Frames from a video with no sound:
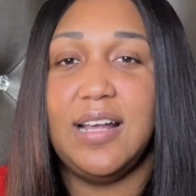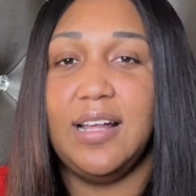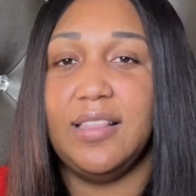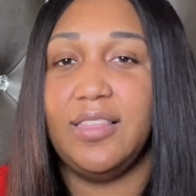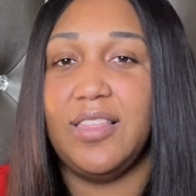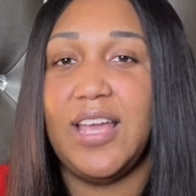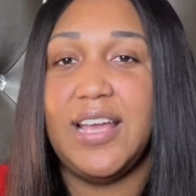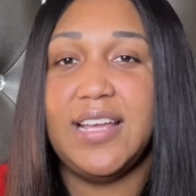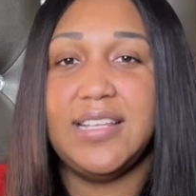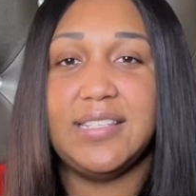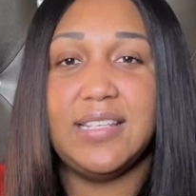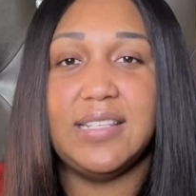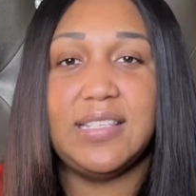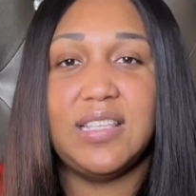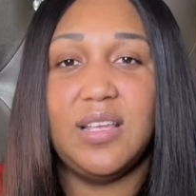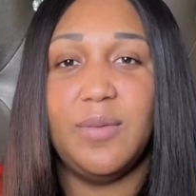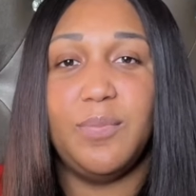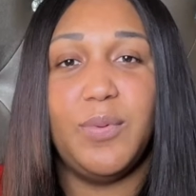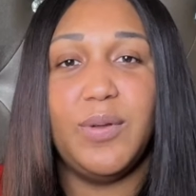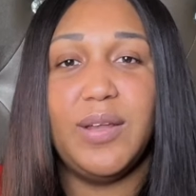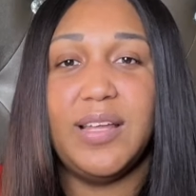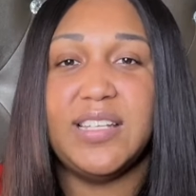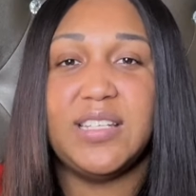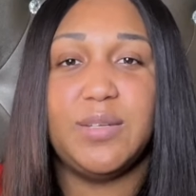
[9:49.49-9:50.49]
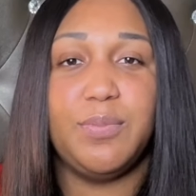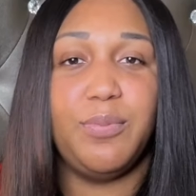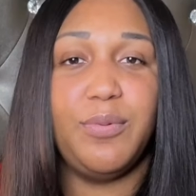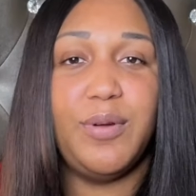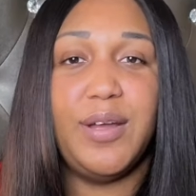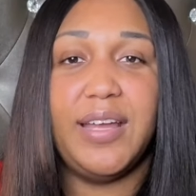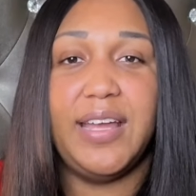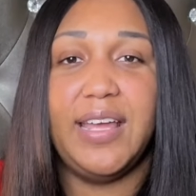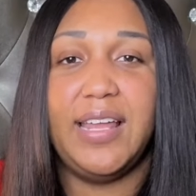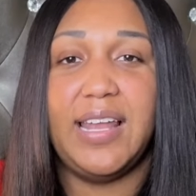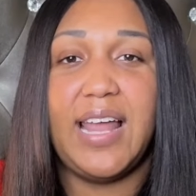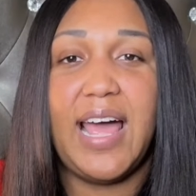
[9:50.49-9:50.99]
things as simple as
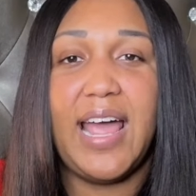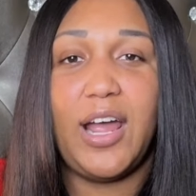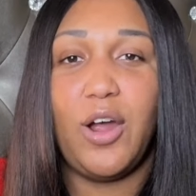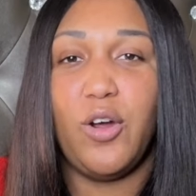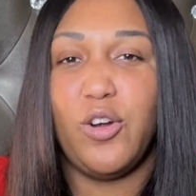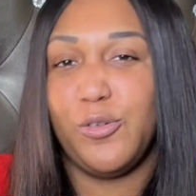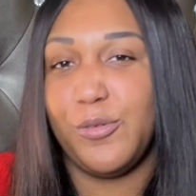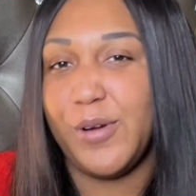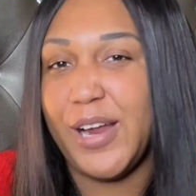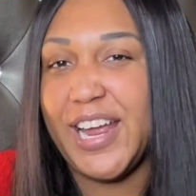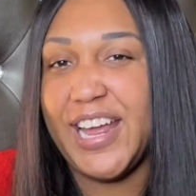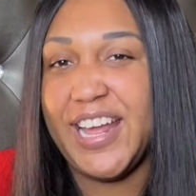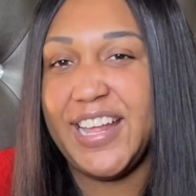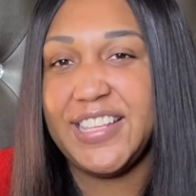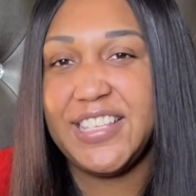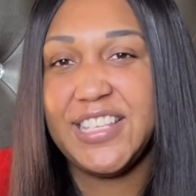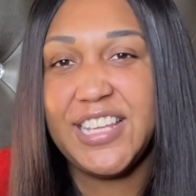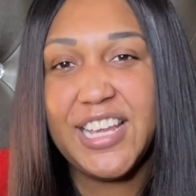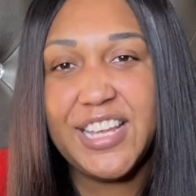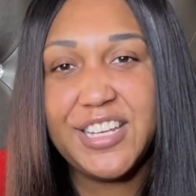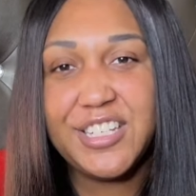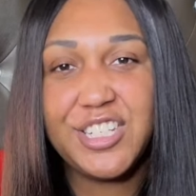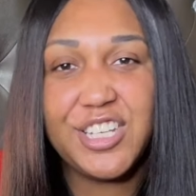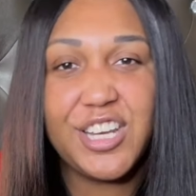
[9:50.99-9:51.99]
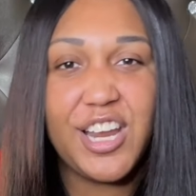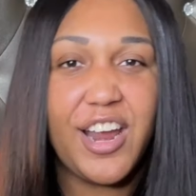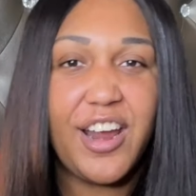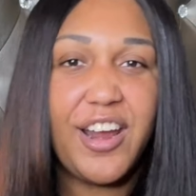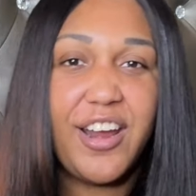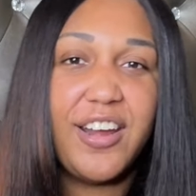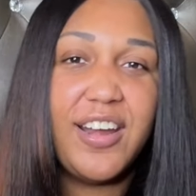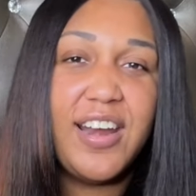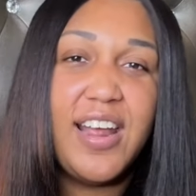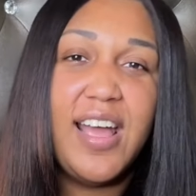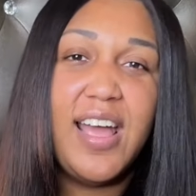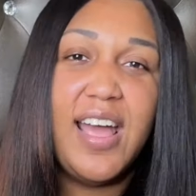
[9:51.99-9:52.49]
bringing like a red
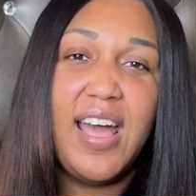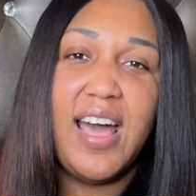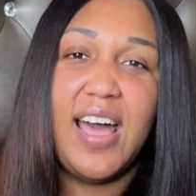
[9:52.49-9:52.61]
t-shirt,